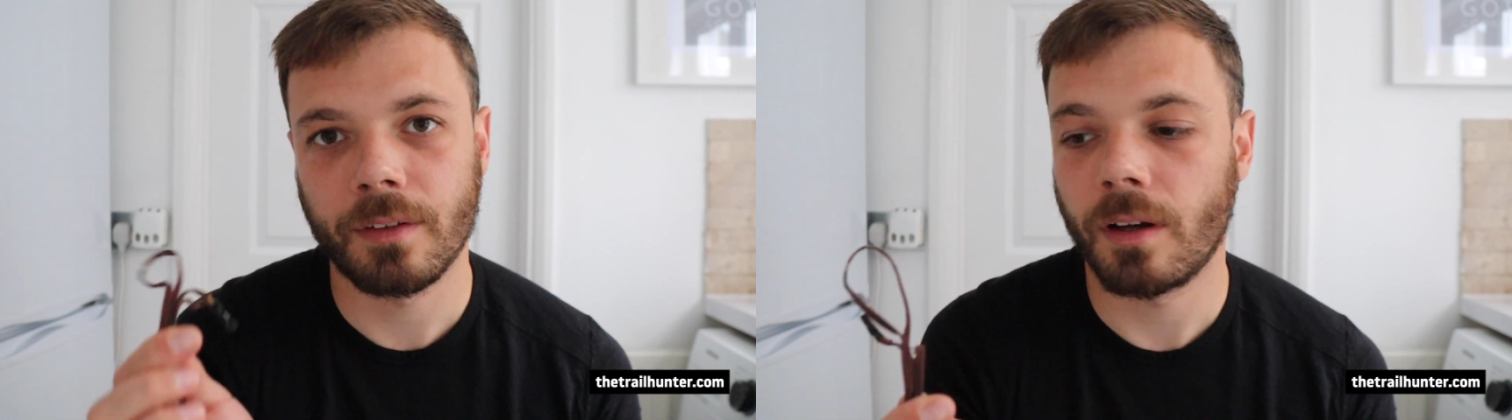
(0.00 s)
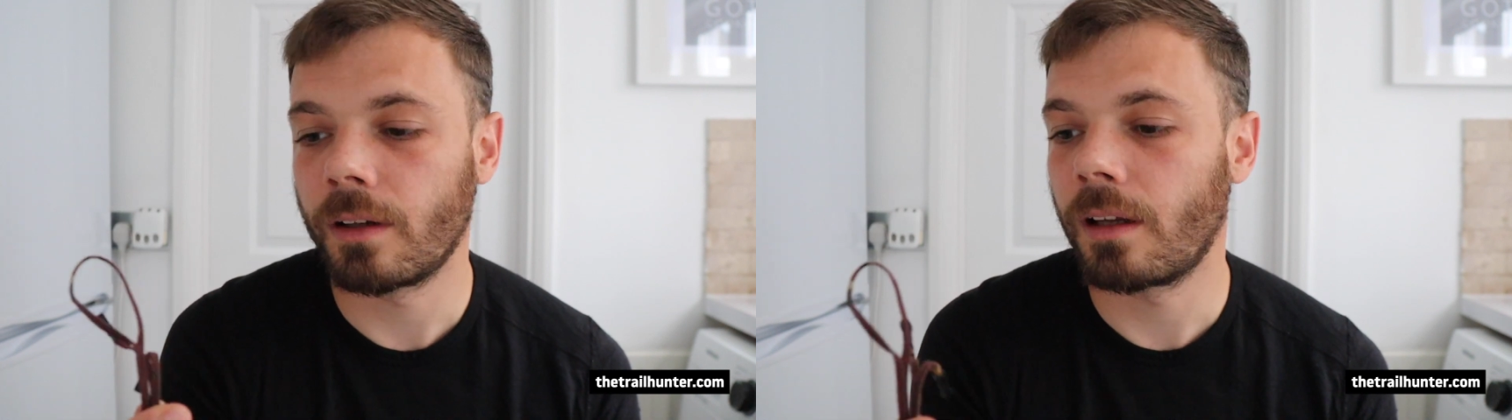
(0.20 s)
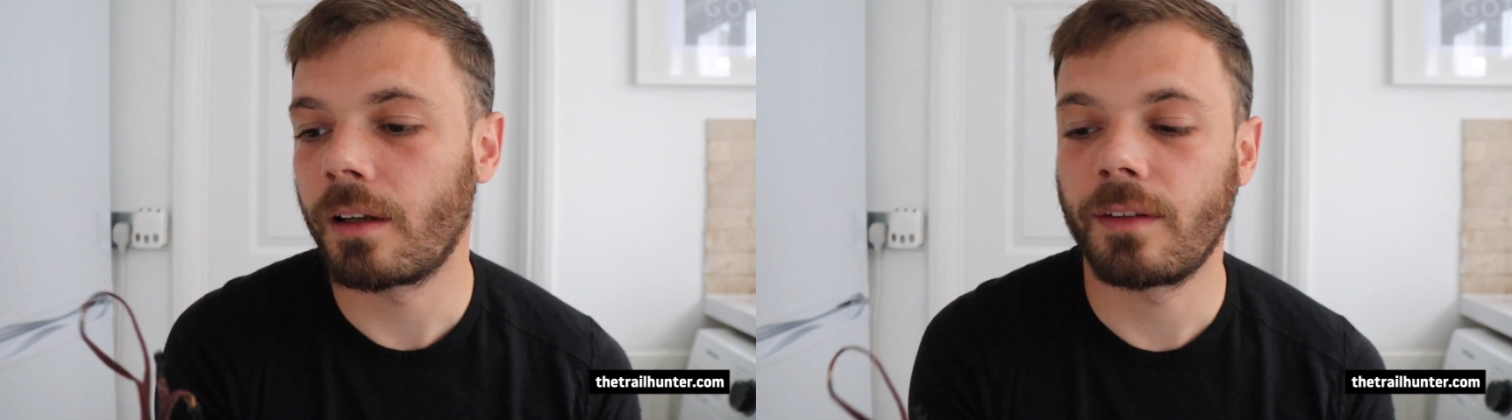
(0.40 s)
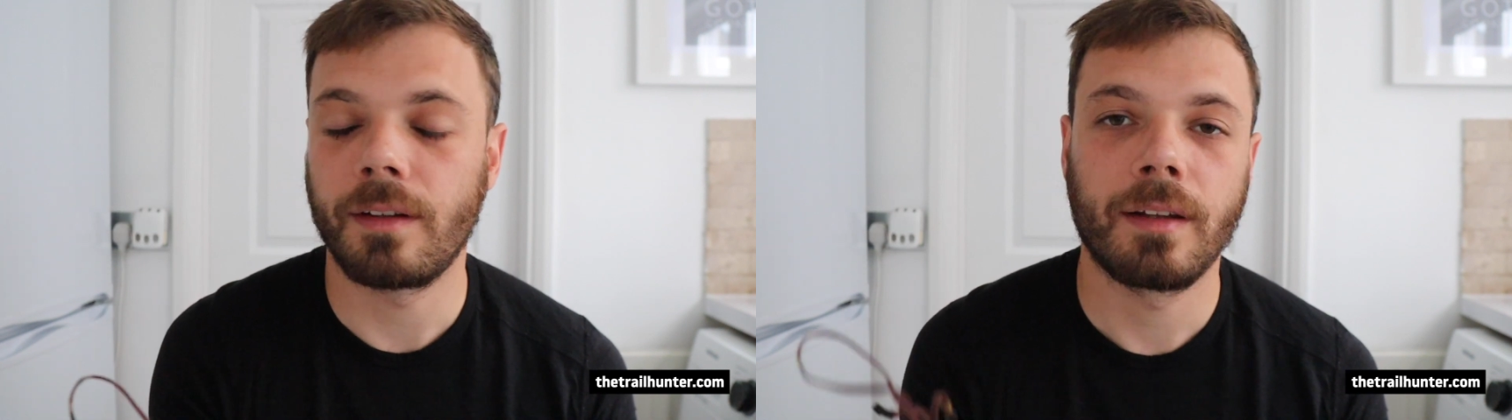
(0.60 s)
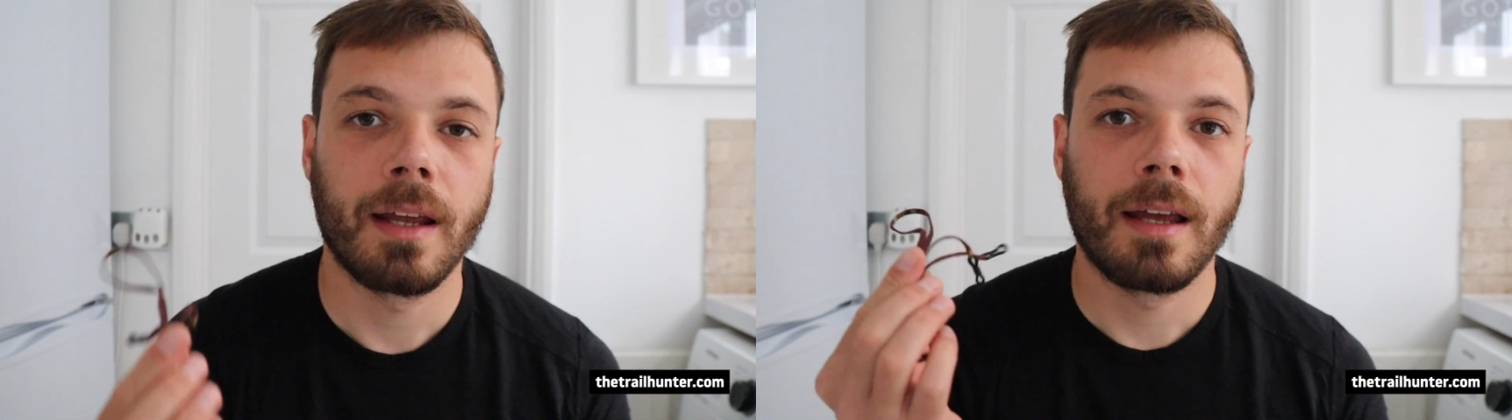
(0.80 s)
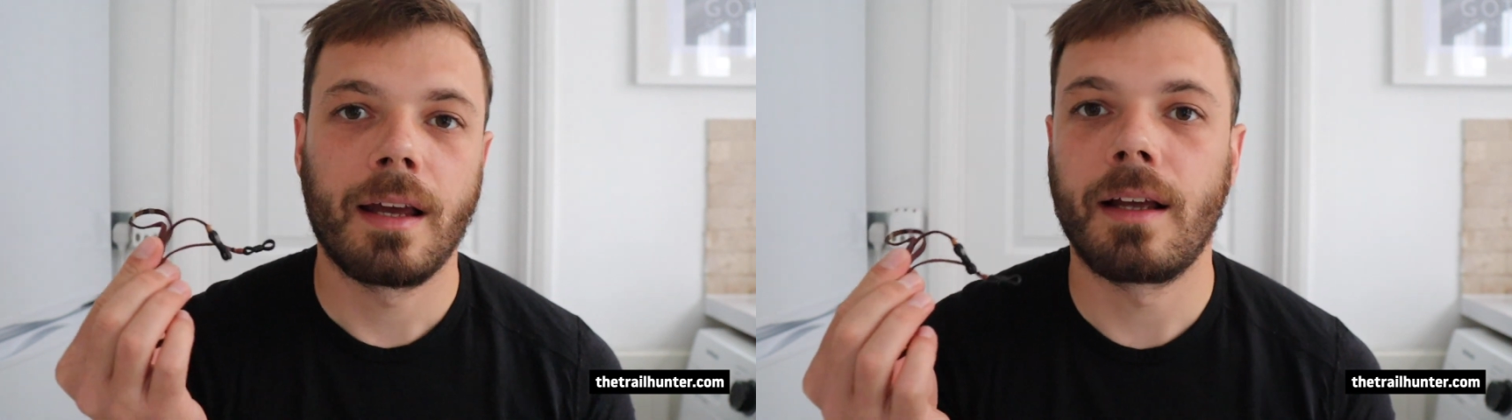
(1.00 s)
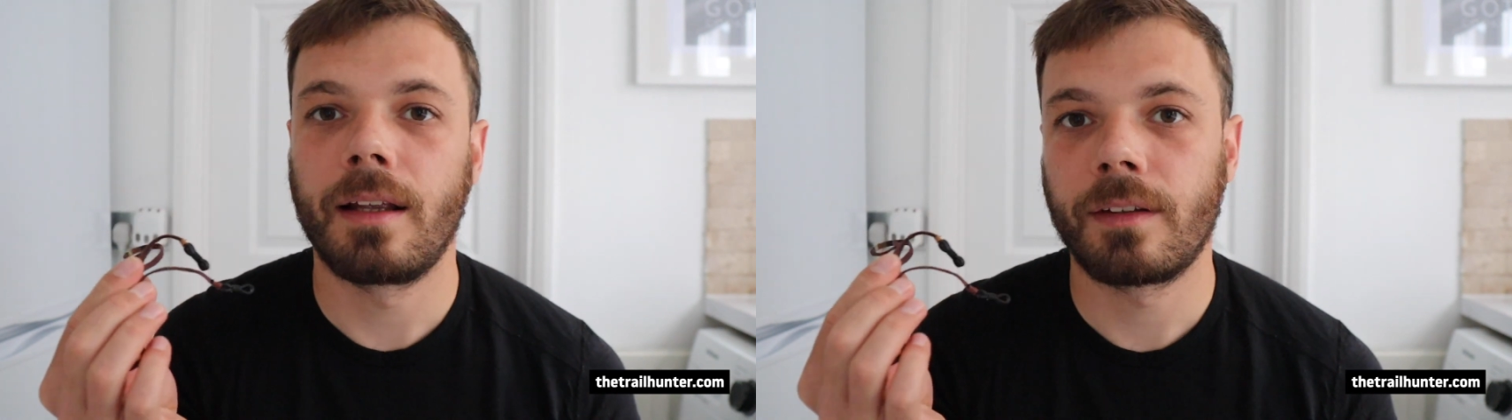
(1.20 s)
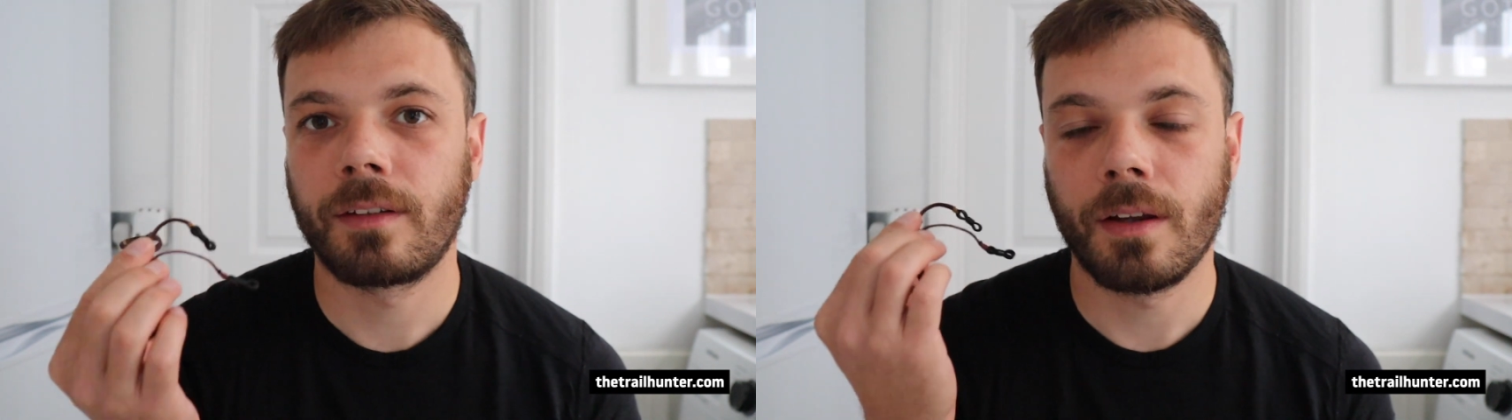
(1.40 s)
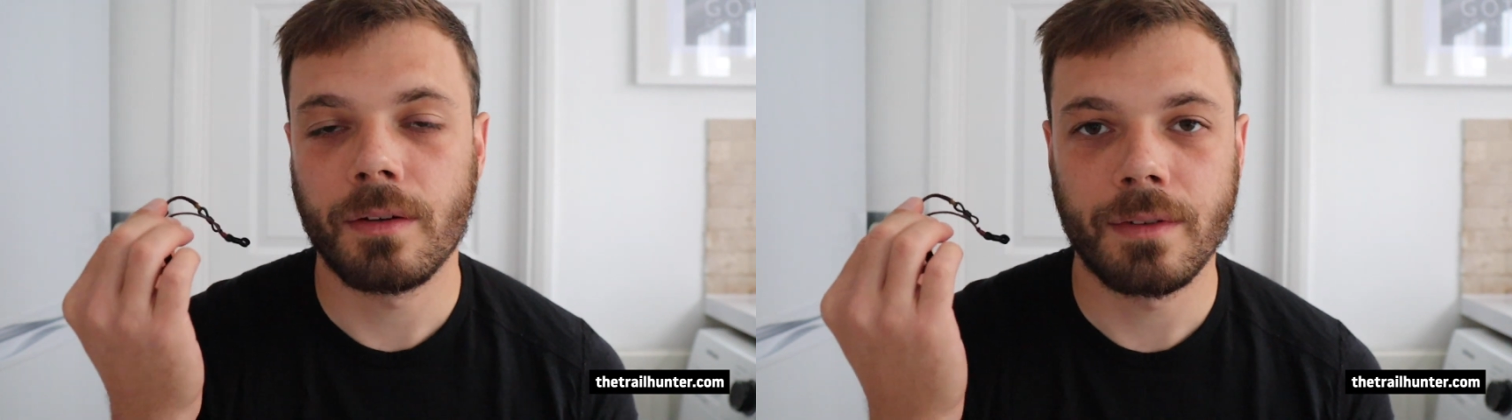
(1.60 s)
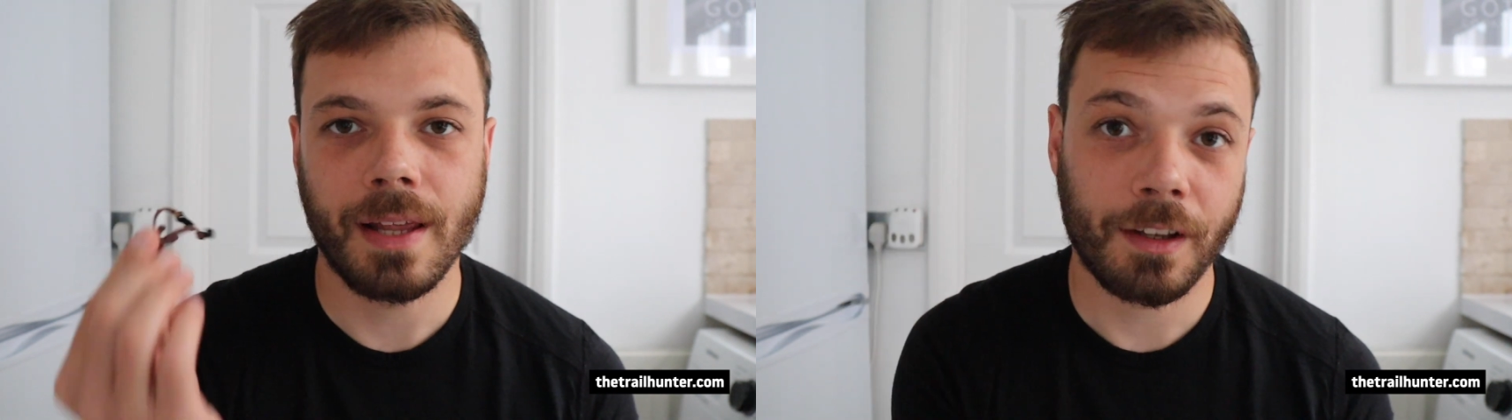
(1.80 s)
sunglasses,
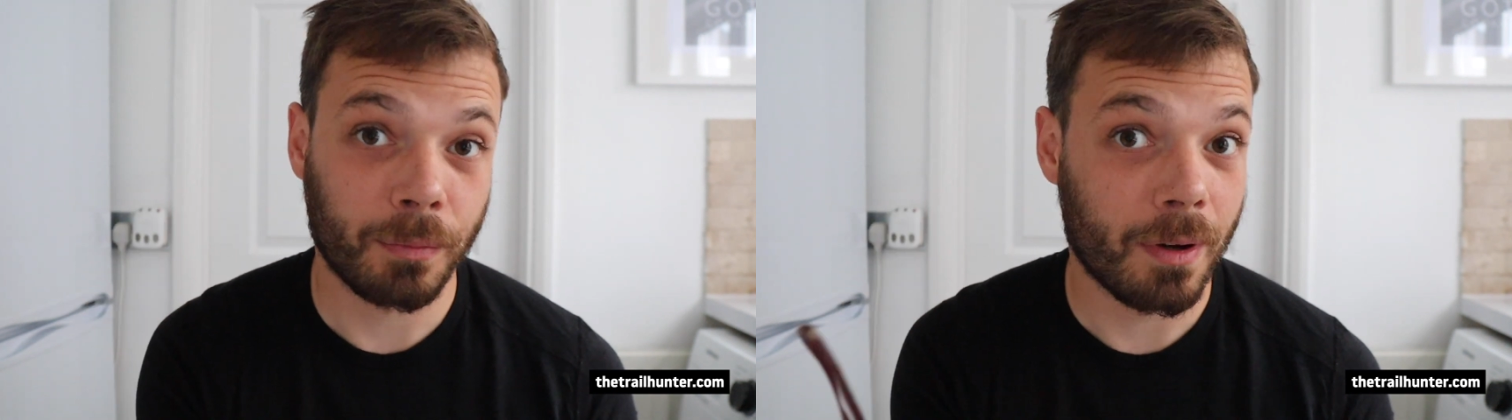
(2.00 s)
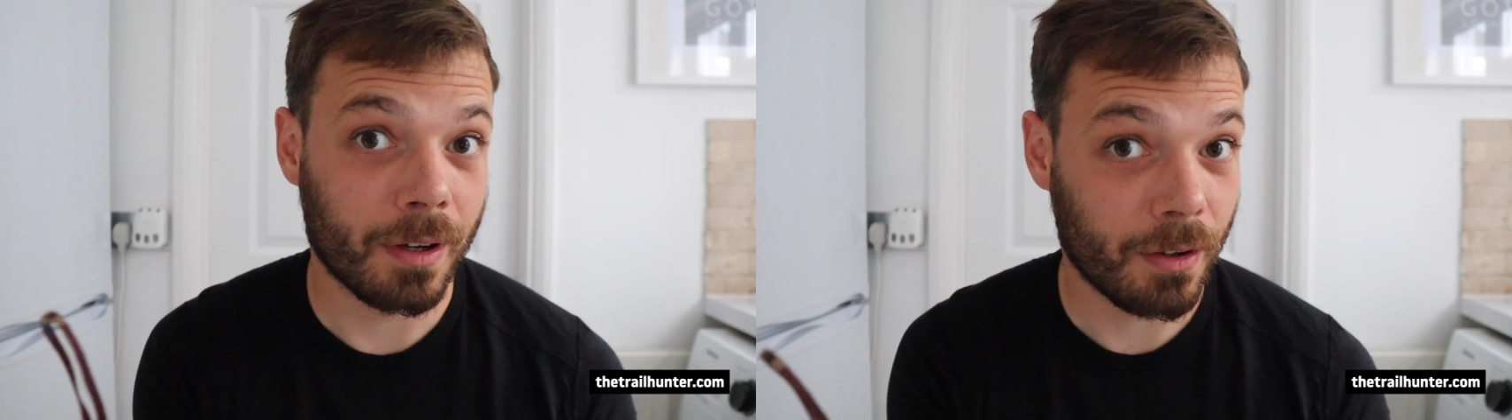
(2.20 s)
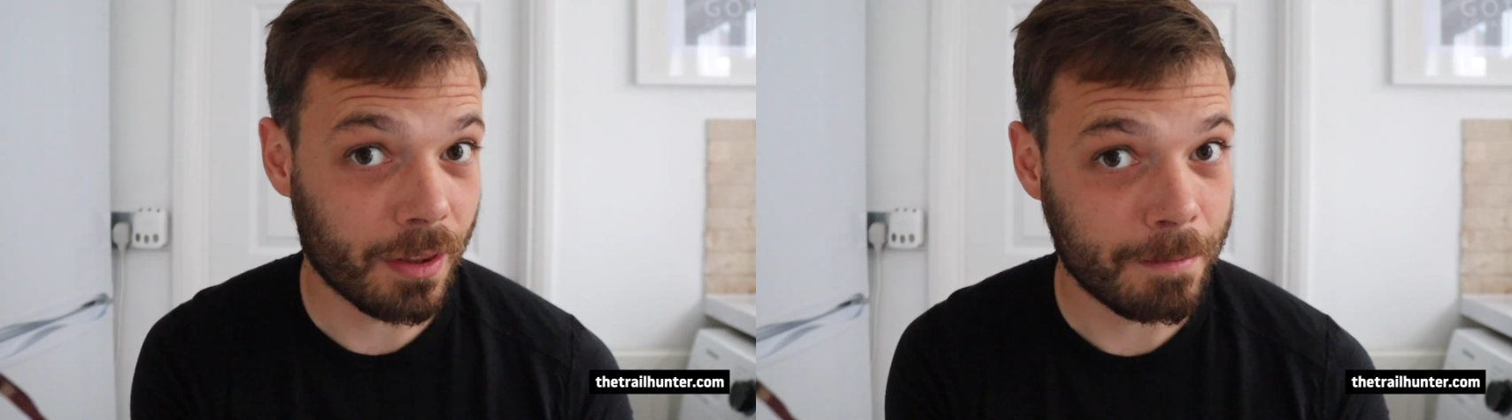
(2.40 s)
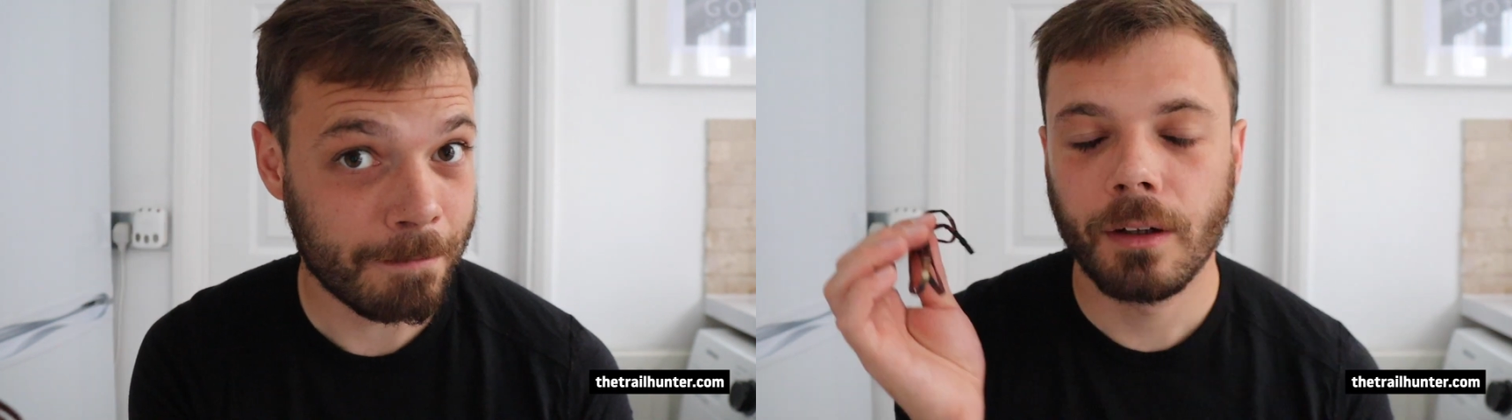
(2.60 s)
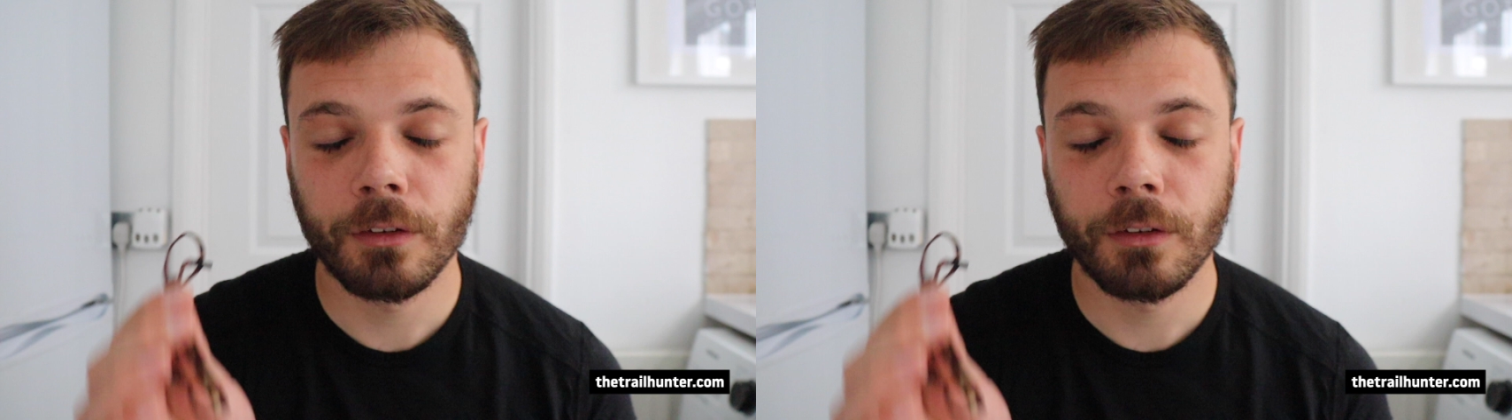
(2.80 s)
so that's why I got them.